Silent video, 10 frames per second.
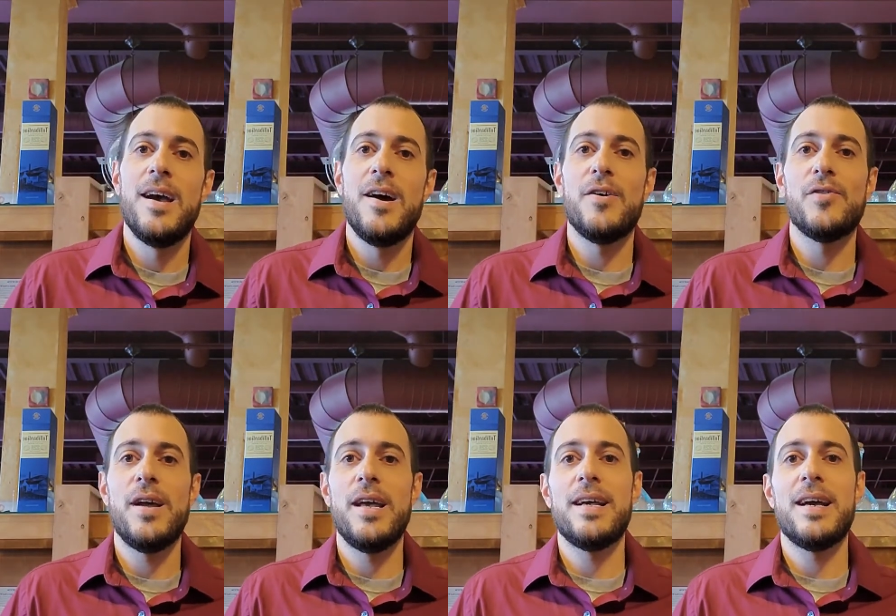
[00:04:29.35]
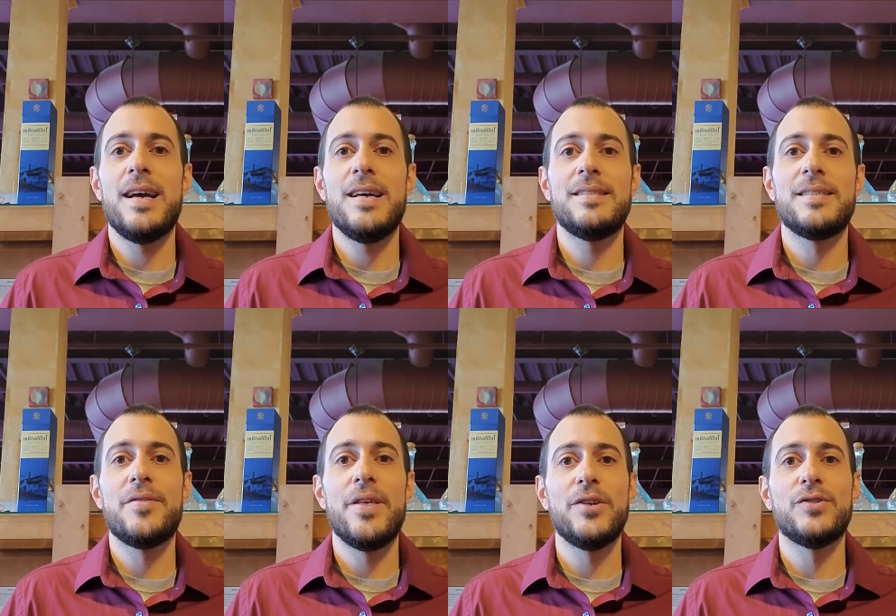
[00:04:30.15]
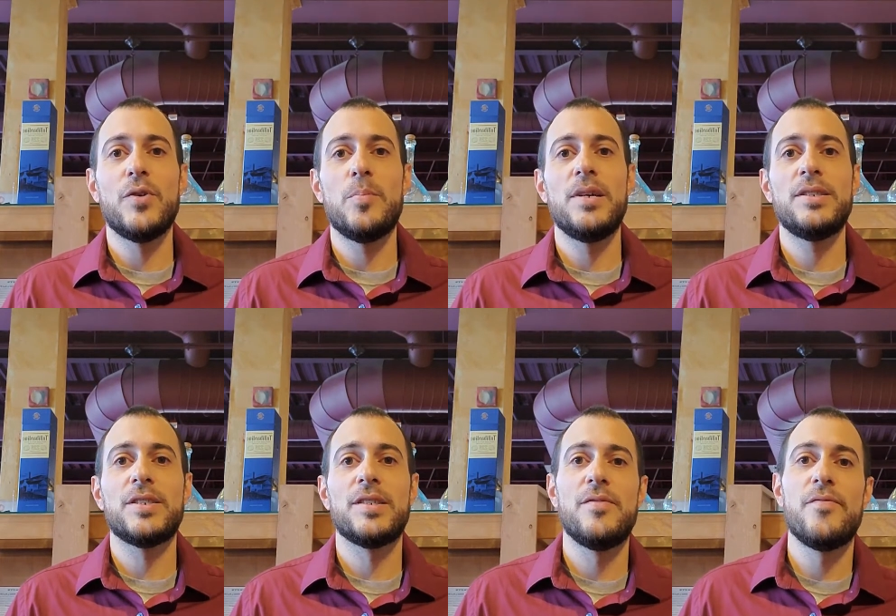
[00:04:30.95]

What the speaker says: All right, guys, thank you so much